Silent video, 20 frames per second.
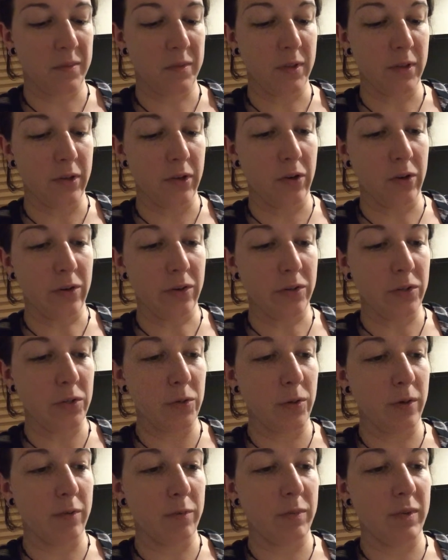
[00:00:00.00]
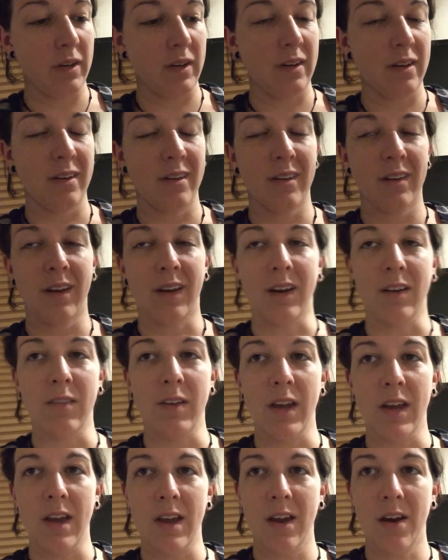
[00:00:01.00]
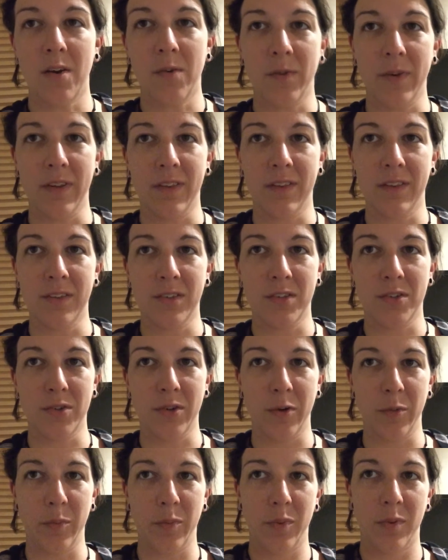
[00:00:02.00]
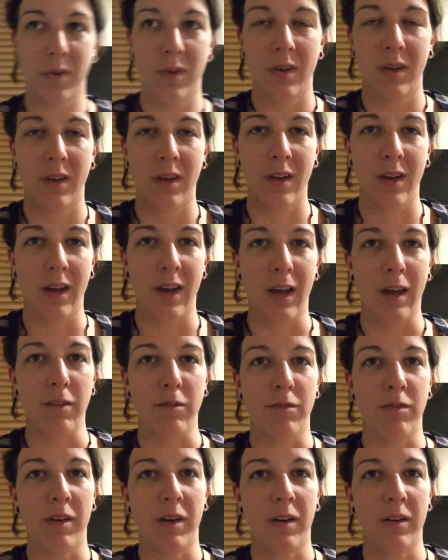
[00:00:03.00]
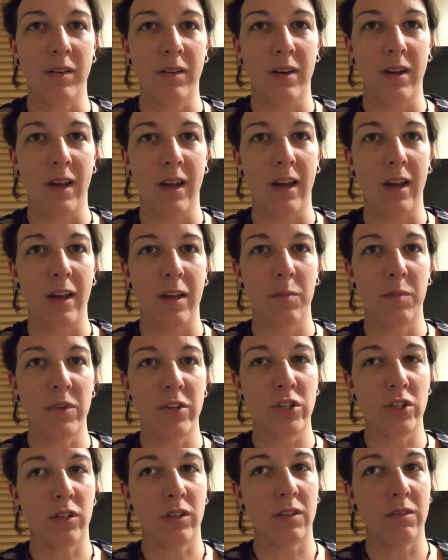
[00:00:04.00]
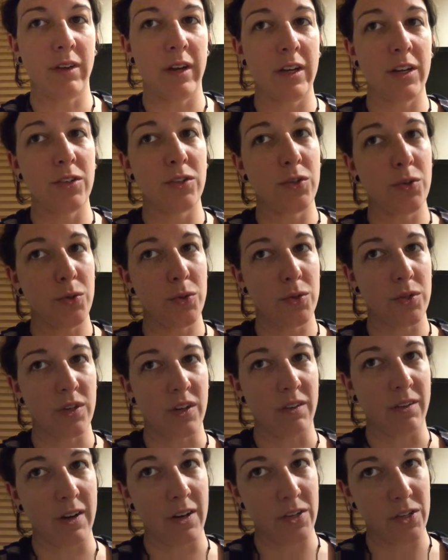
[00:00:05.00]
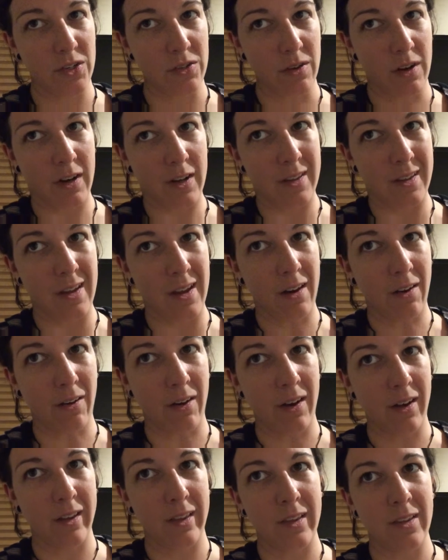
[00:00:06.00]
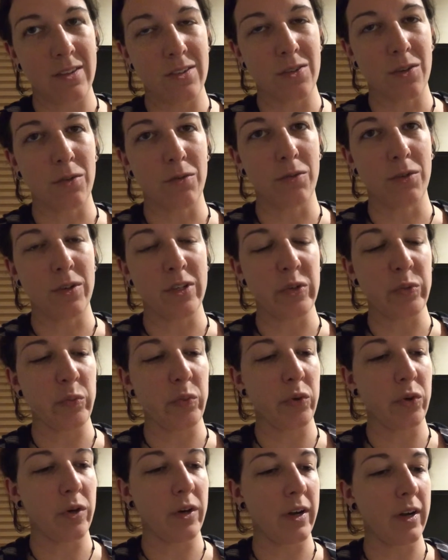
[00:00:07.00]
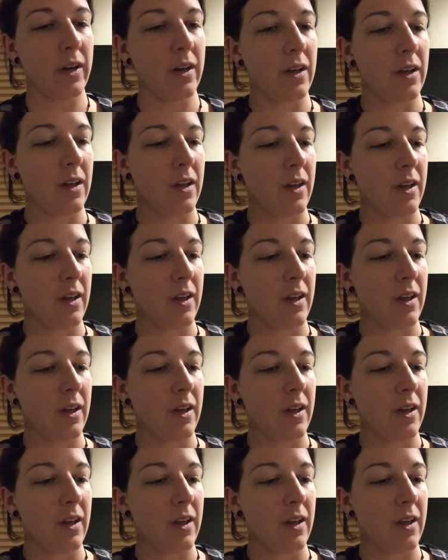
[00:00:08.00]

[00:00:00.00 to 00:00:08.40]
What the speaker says: the girls who have been kind of hanging out with this trip had found a Michelin-rated 2-star restaurant in the area that's known for tempura.